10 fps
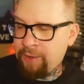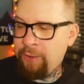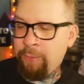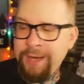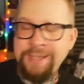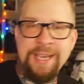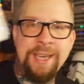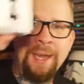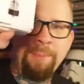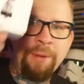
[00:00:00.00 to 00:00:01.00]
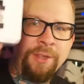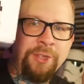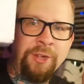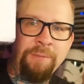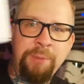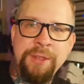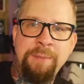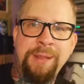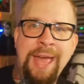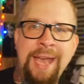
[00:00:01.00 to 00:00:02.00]
or a white tank. I probably should have put the
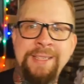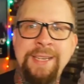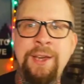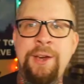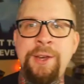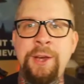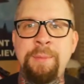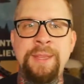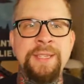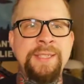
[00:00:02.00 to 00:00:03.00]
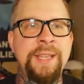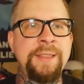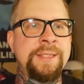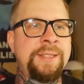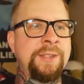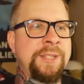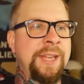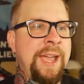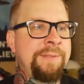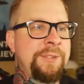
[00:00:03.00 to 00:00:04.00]
black tank on here, but the stainless steel is
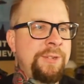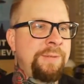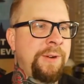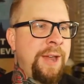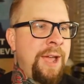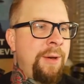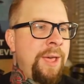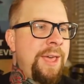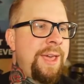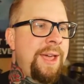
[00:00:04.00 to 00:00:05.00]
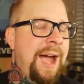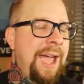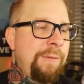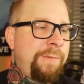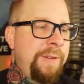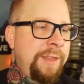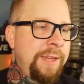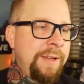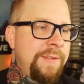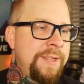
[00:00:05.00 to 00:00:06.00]
going to have to do for now. I have a
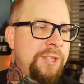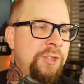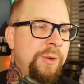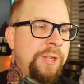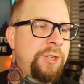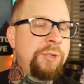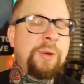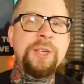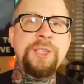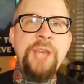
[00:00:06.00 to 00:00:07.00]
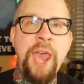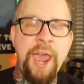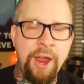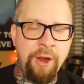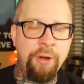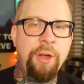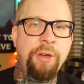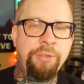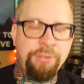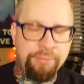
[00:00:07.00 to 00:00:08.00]
feeling this is going to tear
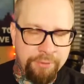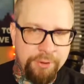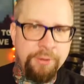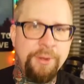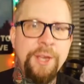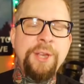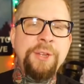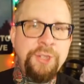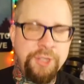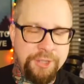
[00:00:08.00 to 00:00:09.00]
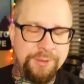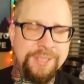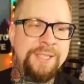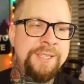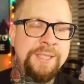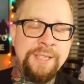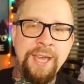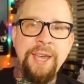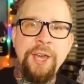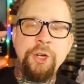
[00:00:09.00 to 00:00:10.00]
through juice. This is
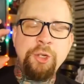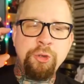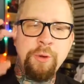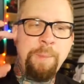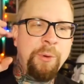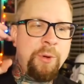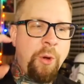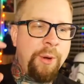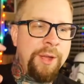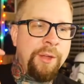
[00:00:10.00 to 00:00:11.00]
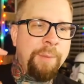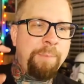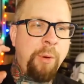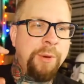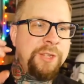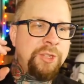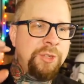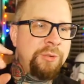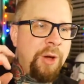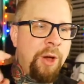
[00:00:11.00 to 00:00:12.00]
a triple coil
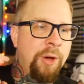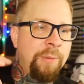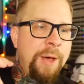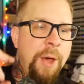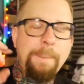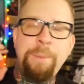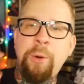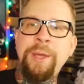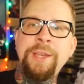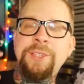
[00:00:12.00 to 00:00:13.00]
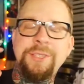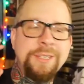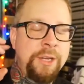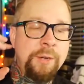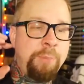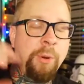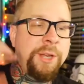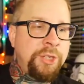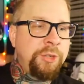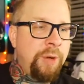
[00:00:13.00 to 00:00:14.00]
0.2 ohm
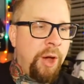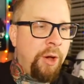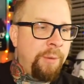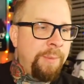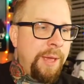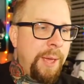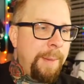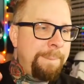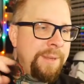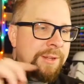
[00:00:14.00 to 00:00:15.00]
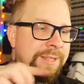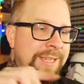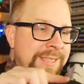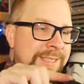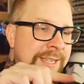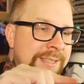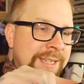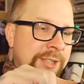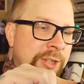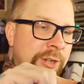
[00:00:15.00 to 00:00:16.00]
0.2 ohm build. It says
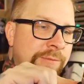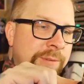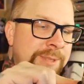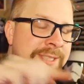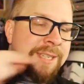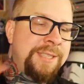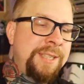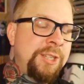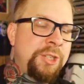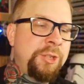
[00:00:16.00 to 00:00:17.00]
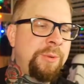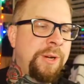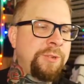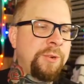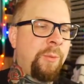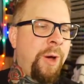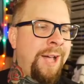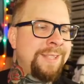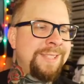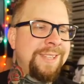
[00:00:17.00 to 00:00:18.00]
it's good from 60 to 200
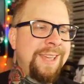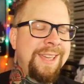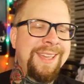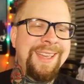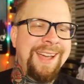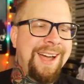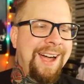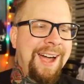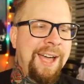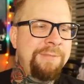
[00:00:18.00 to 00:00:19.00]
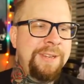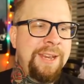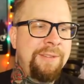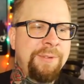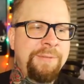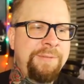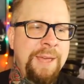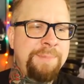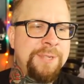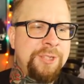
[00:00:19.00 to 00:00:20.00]
watts. I've never
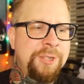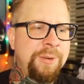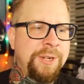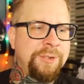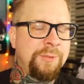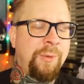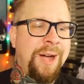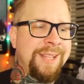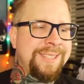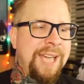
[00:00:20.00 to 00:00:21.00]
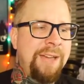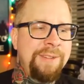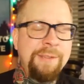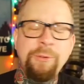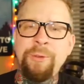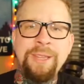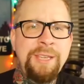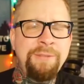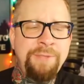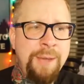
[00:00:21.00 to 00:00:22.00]
vaped at 200 watts. I've never
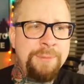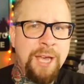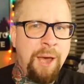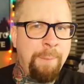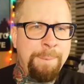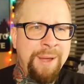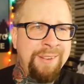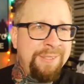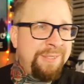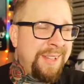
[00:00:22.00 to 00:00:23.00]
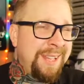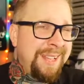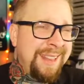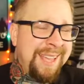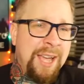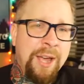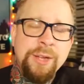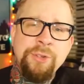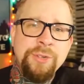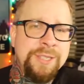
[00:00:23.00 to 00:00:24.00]
really vaped above like
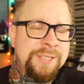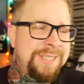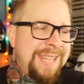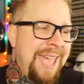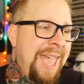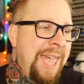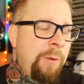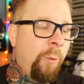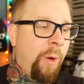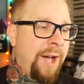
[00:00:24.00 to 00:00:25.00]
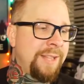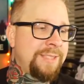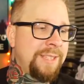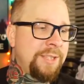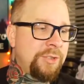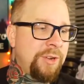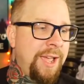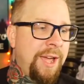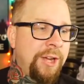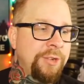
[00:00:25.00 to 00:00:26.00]
110 watts. Let's
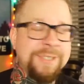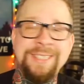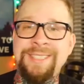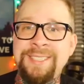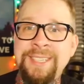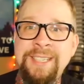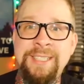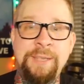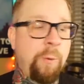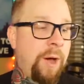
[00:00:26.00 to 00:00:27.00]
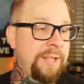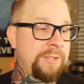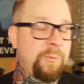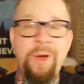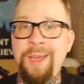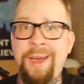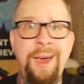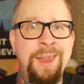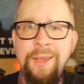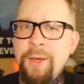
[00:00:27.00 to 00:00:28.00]
try 160 watts. Why
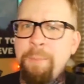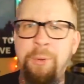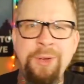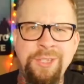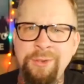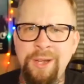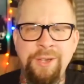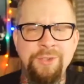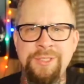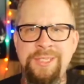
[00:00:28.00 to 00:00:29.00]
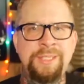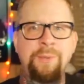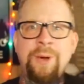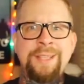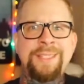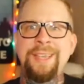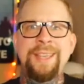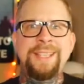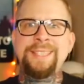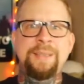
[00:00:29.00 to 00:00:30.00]
not? 0.2 at 160 watts?
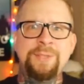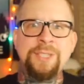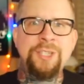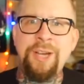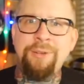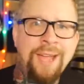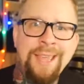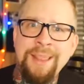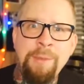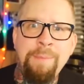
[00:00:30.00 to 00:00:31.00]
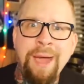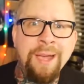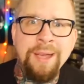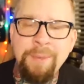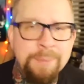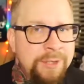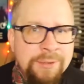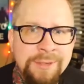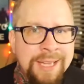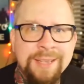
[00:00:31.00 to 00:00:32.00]
That seems legit, right? Let me back up and
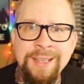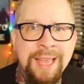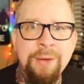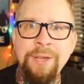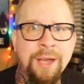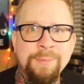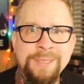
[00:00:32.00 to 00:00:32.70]
do like cloud comp